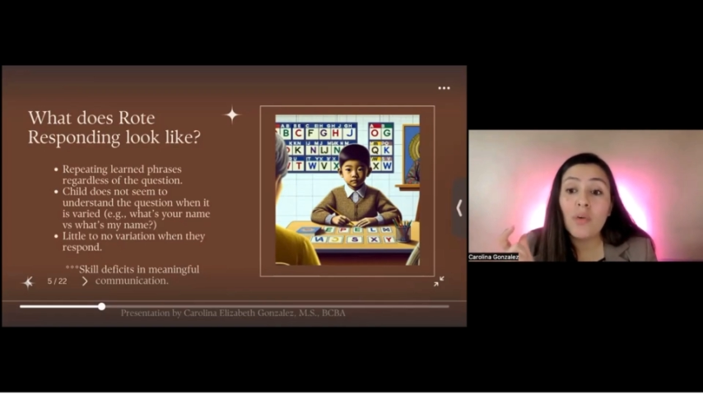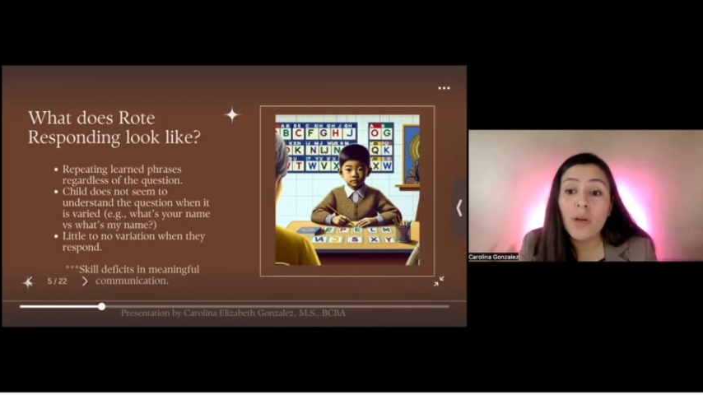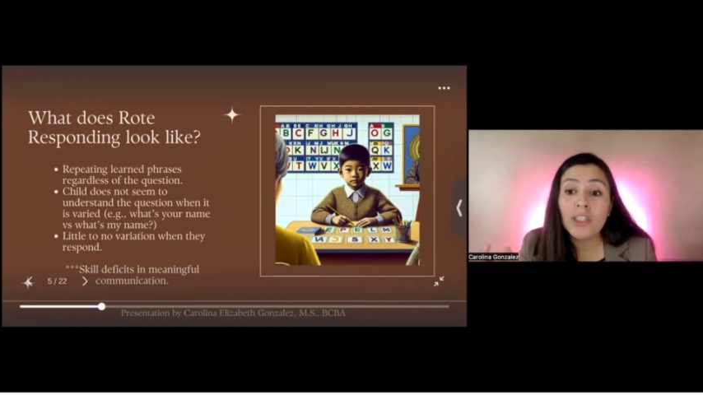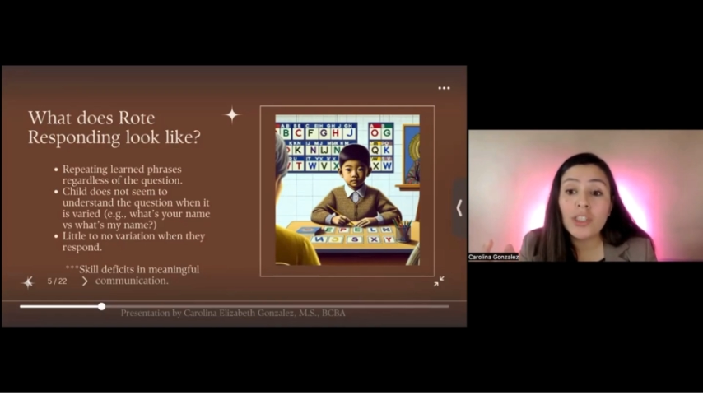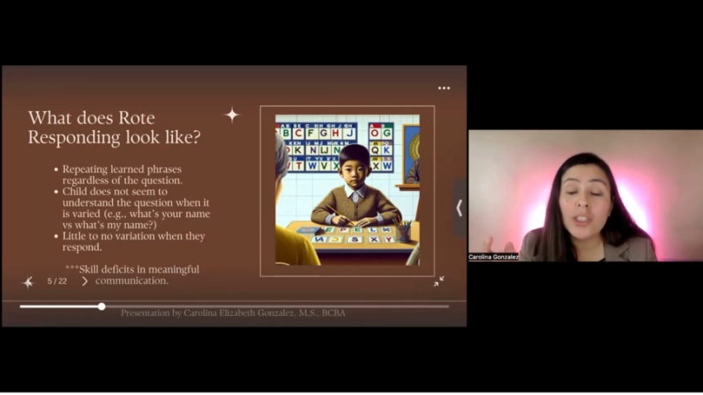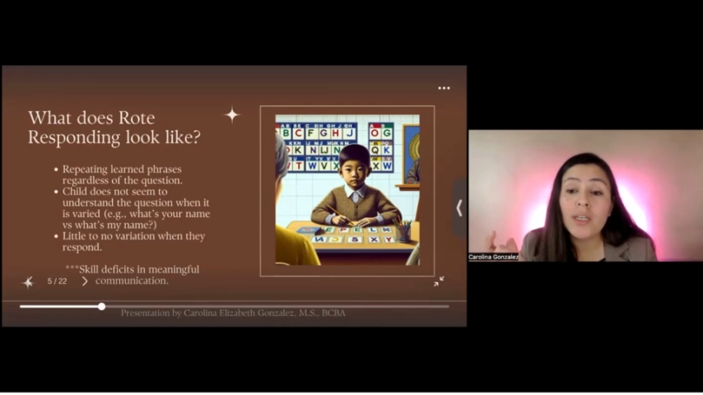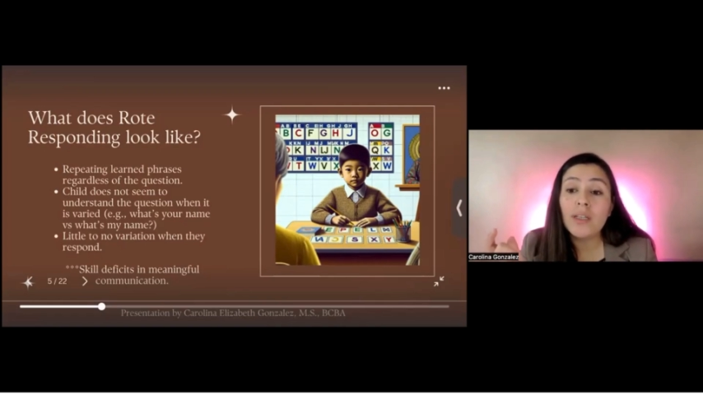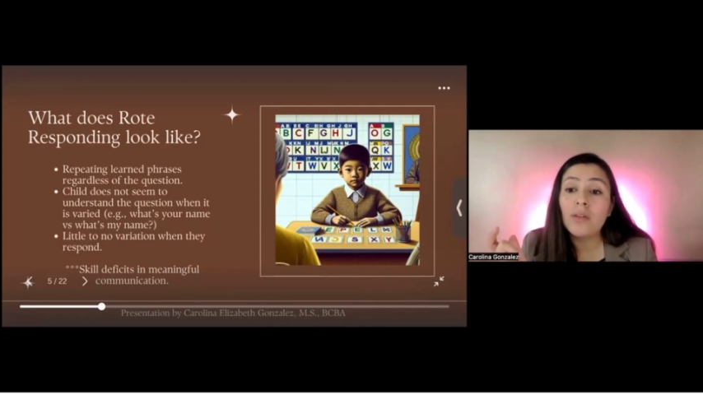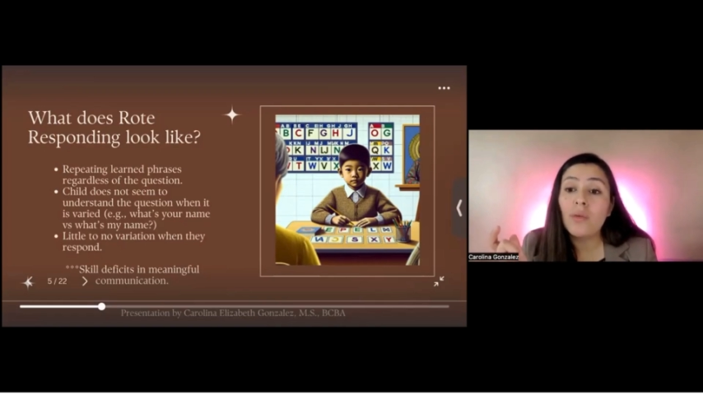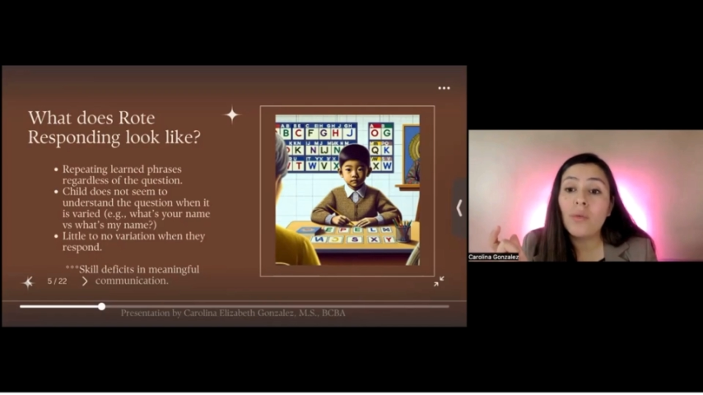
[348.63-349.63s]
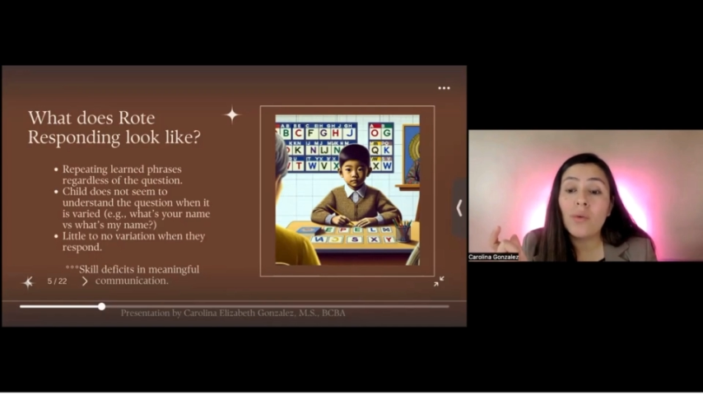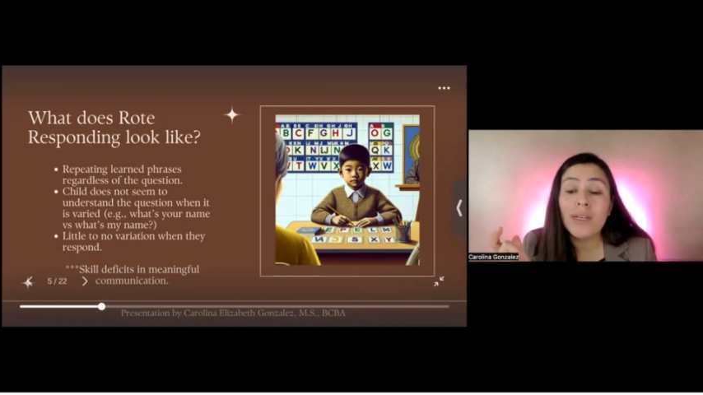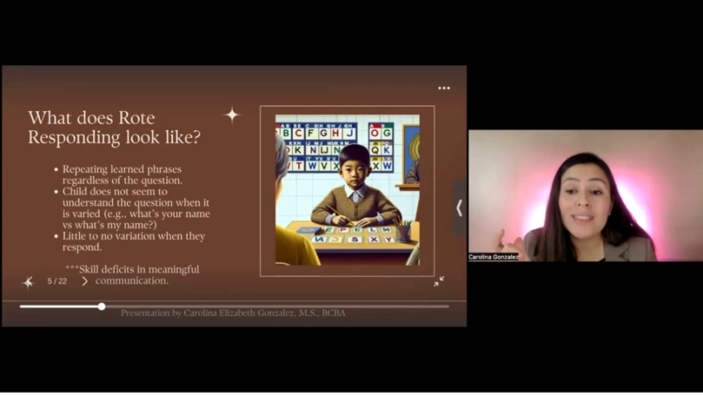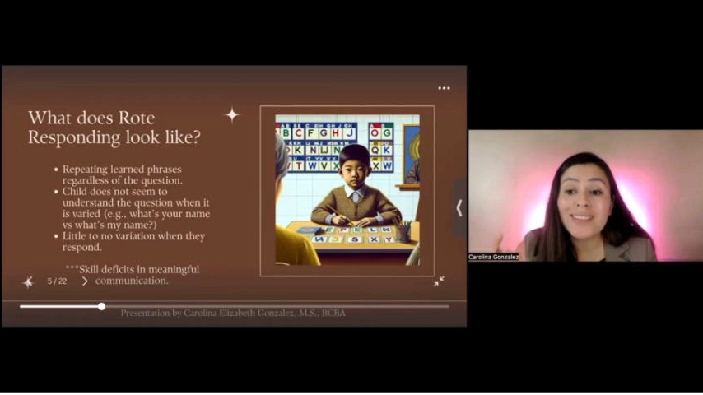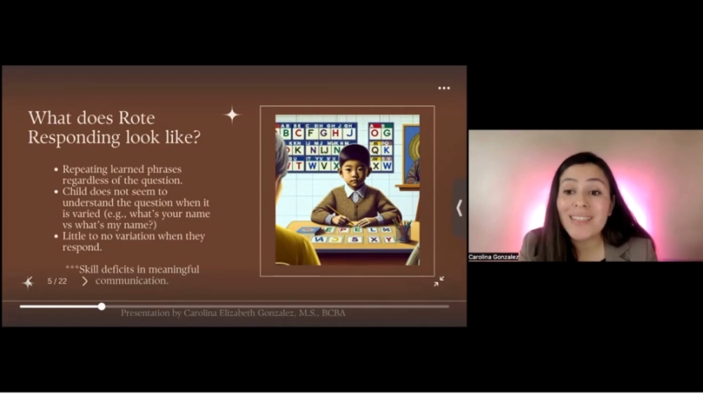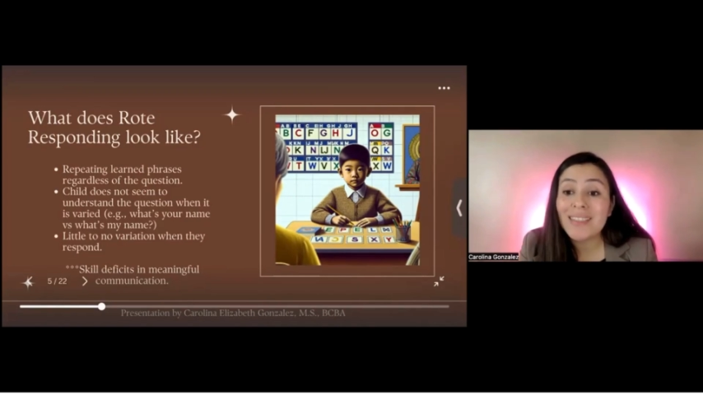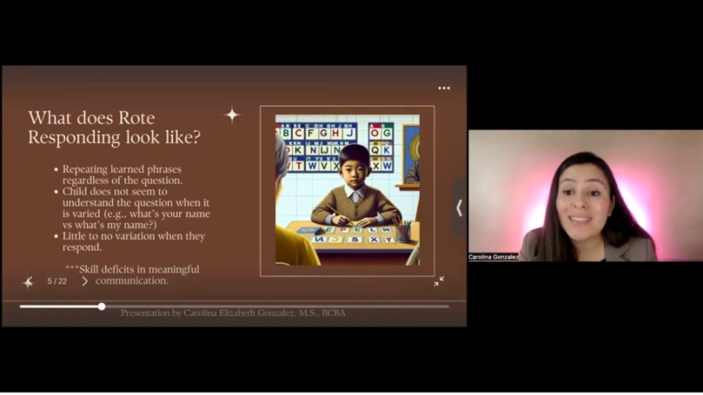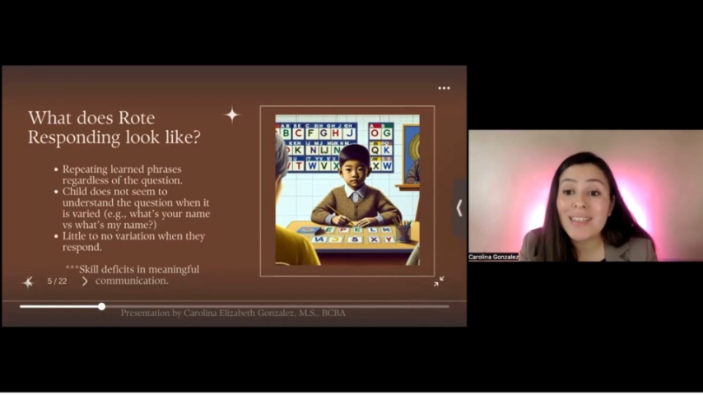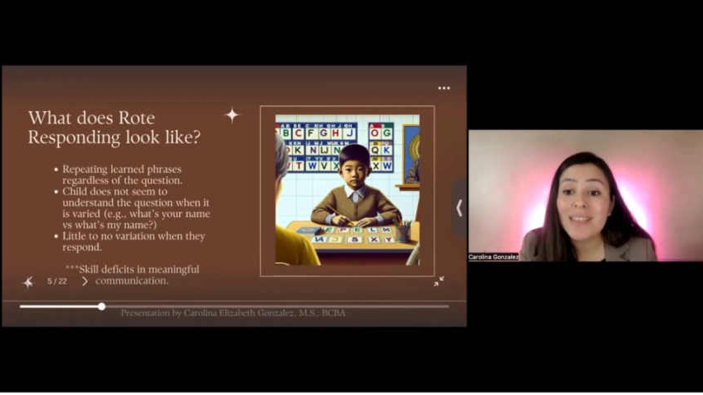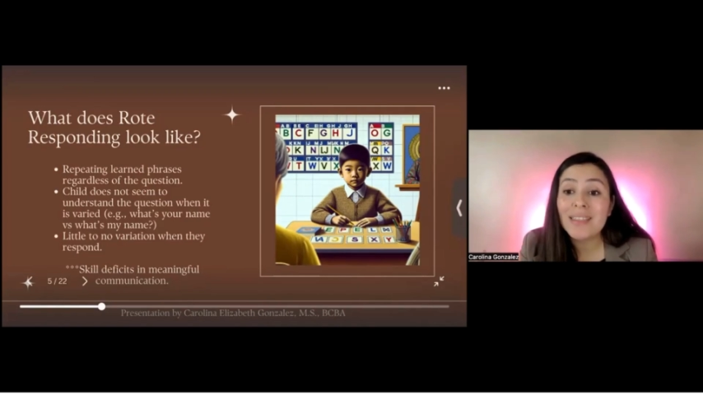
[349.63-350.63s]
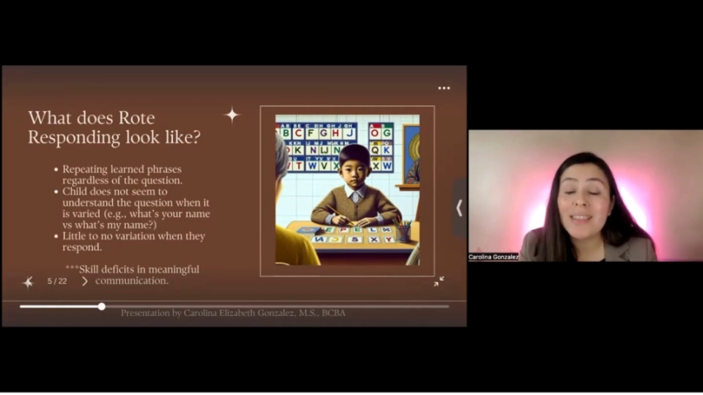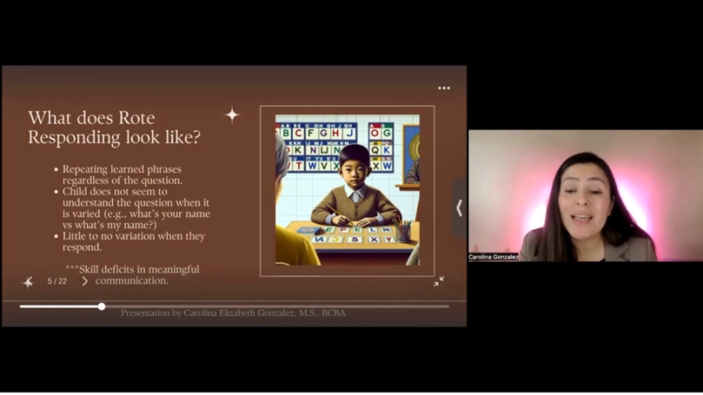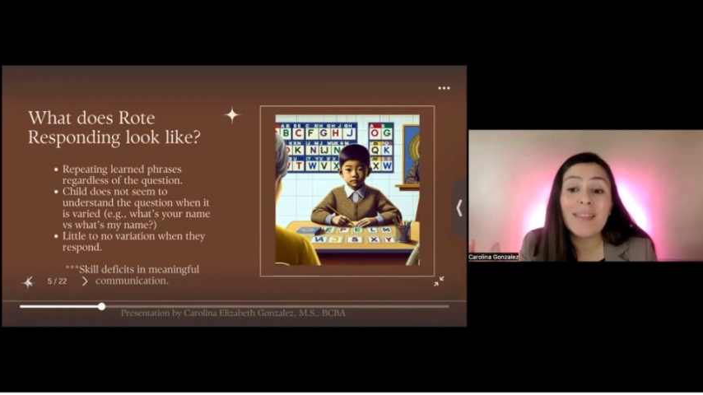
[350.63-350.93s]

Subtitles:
question or in a sentence,